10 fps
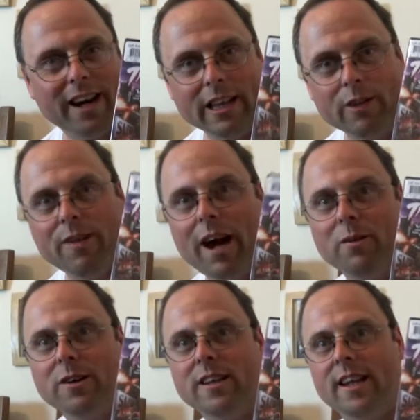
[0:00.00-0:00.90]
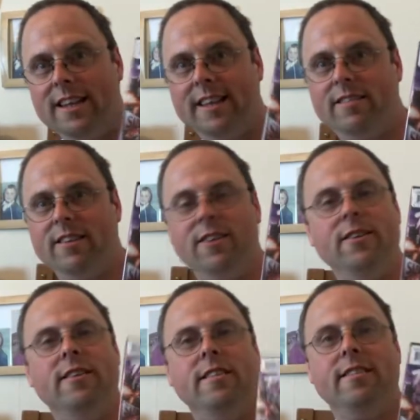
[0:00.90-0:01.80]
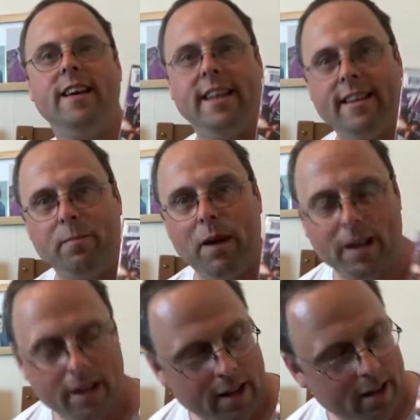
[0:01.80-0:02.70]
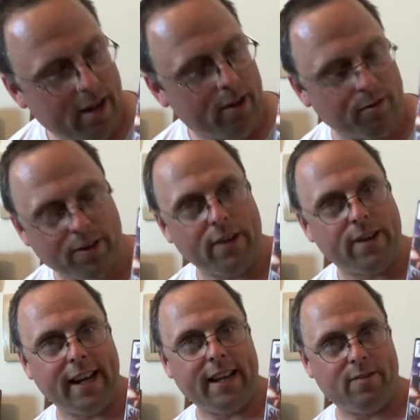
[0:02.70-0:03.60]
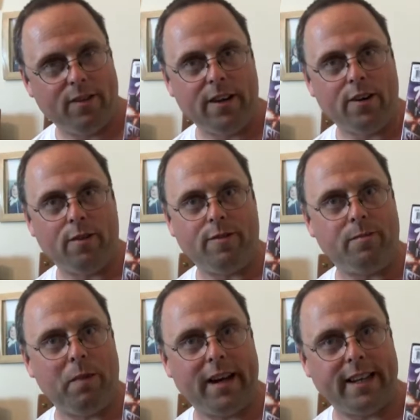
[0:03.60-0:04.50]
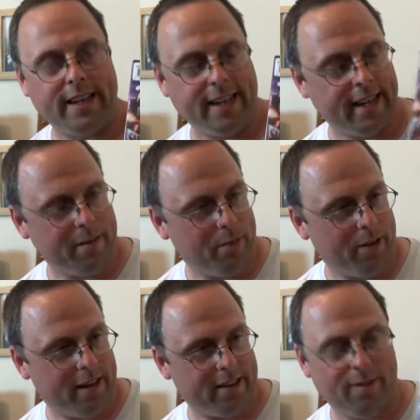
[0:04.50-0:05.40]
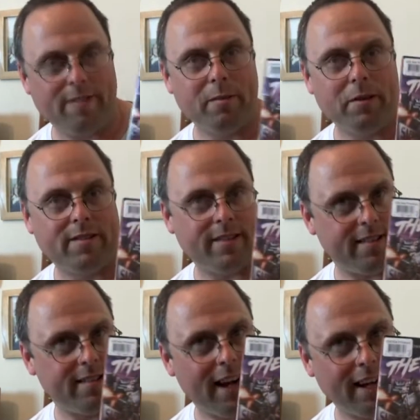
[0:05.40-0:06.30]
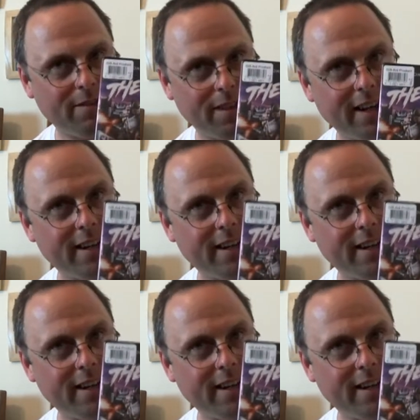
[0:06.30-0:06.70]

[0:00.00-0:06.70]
I love artwork like this. You used to get this back on video covers back in the day, but it's very much in the style of that.